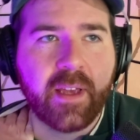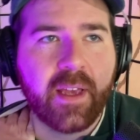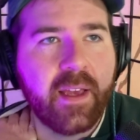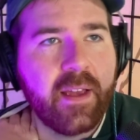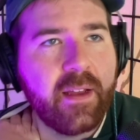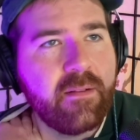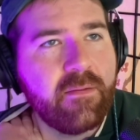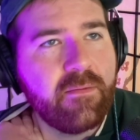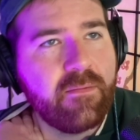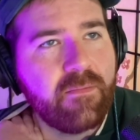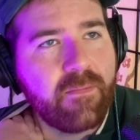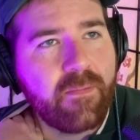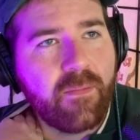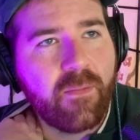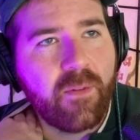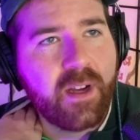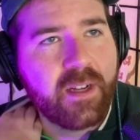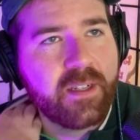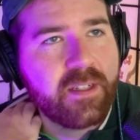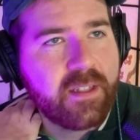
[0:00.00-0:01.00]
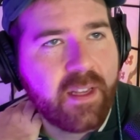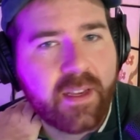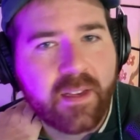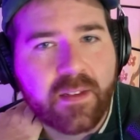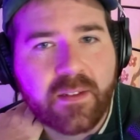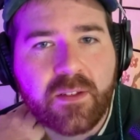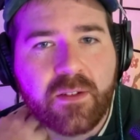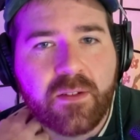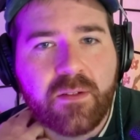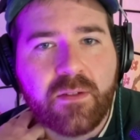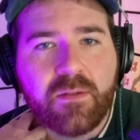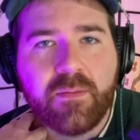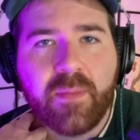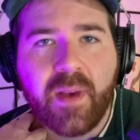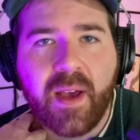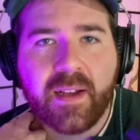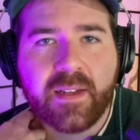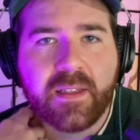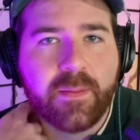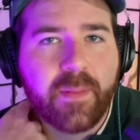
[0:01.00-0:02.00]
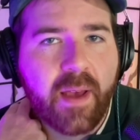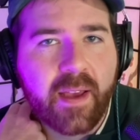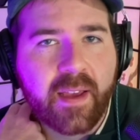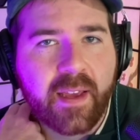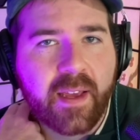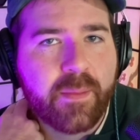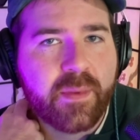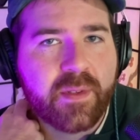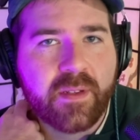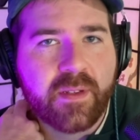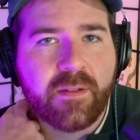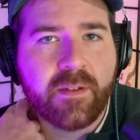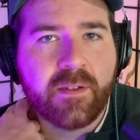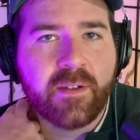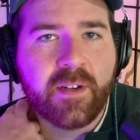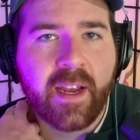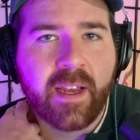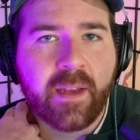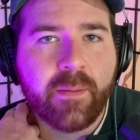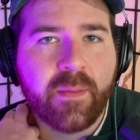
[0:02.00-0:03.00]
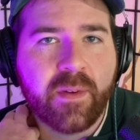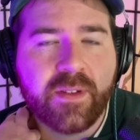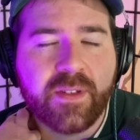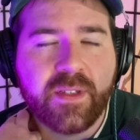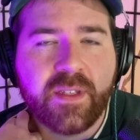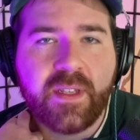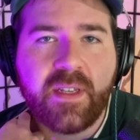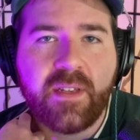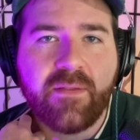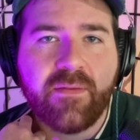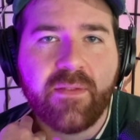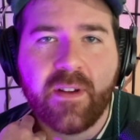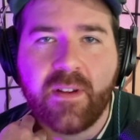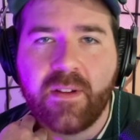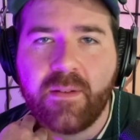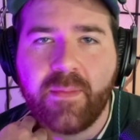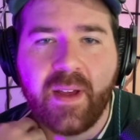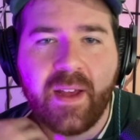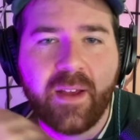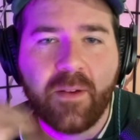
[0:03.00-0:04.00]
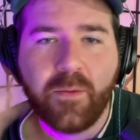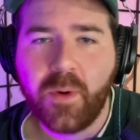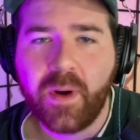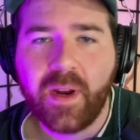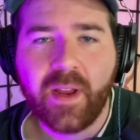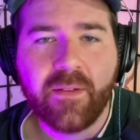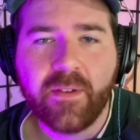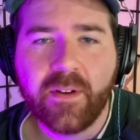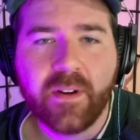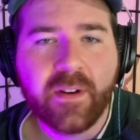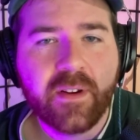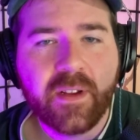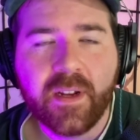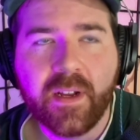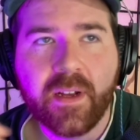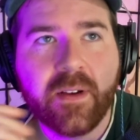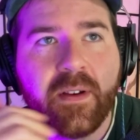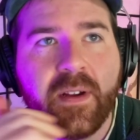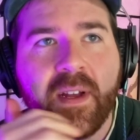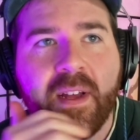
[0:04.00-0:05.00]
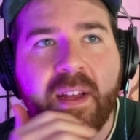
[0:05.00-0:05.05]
and watch like 2 back-to-back episodes of Dragon Ball Z, followed by whatever, you know.